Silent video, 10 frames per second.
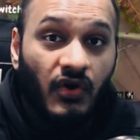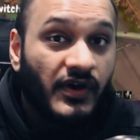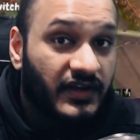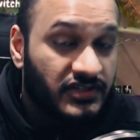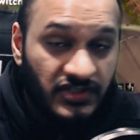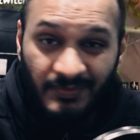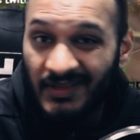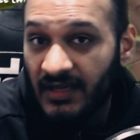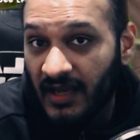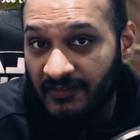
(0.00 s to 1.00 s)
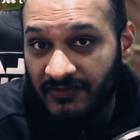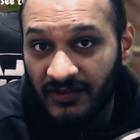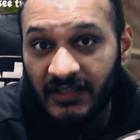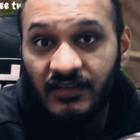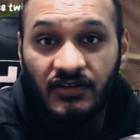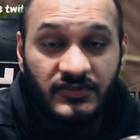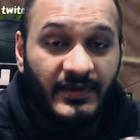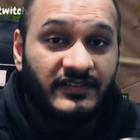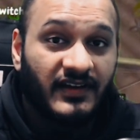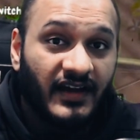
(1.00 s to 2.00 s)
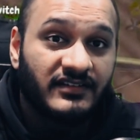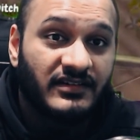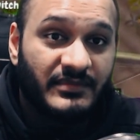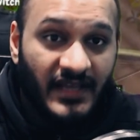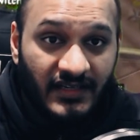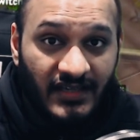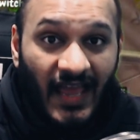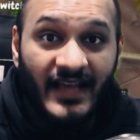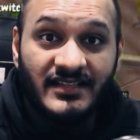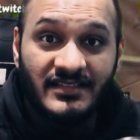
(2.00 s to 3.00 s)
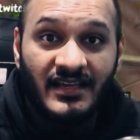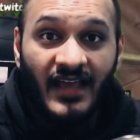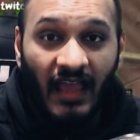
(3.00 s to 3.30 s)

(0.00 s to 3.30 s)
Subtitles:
or it could just be a fully cosmetic item that has